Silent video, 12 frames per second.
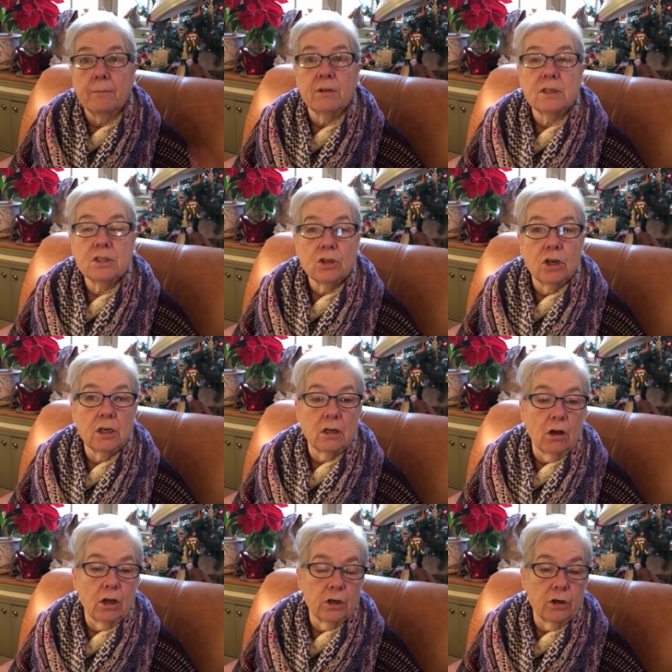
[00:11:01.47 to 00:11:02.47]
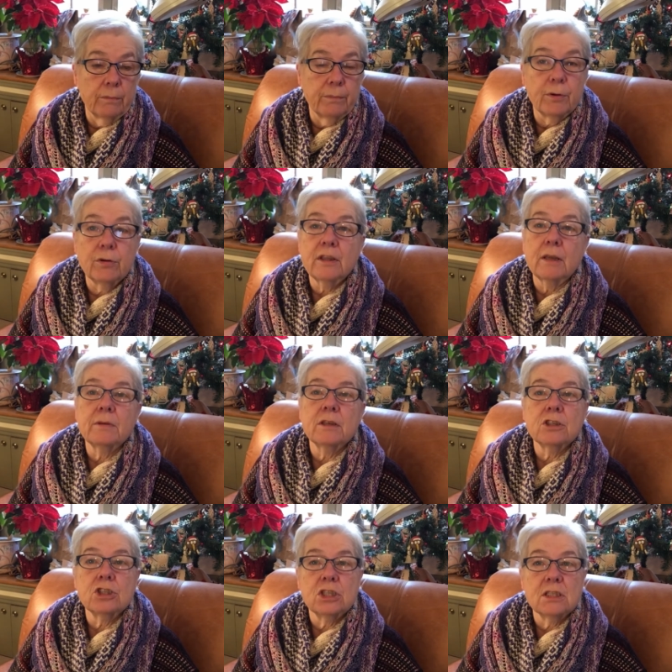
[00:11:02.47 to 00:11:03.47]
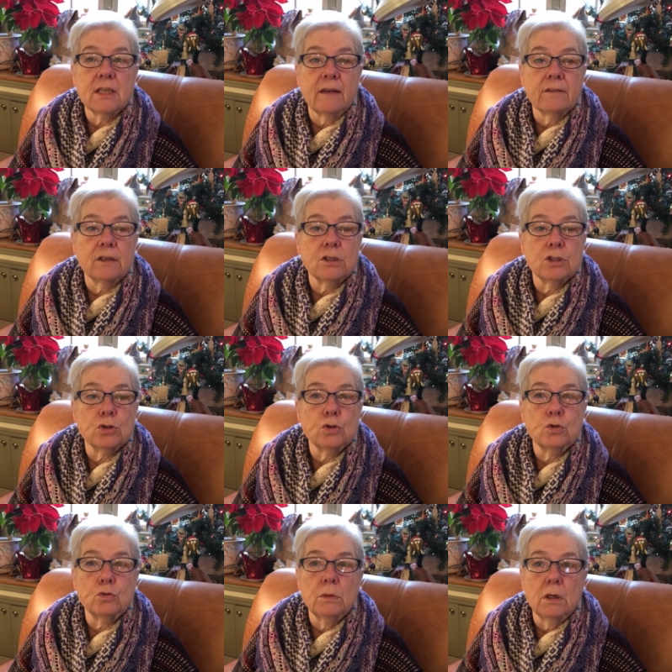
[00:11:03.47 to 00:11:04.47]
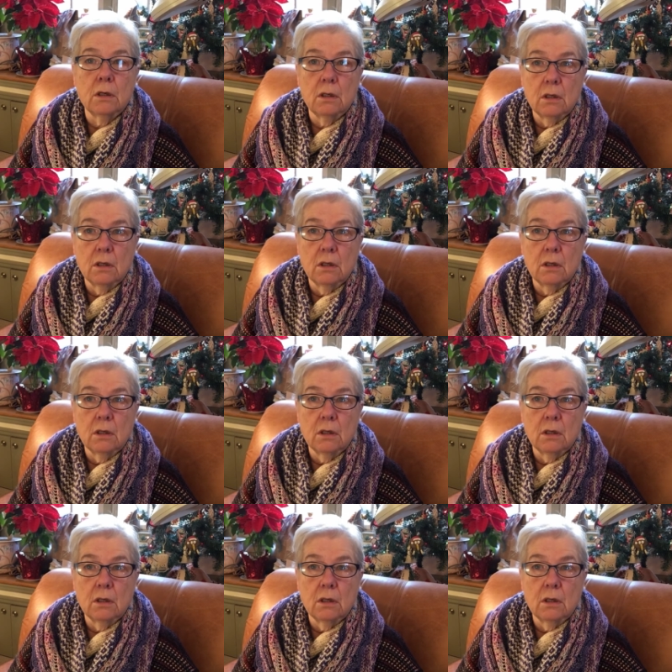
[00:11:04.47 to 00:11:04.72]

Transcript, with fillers: I'm going to start on her birthday, because she's having a Zoom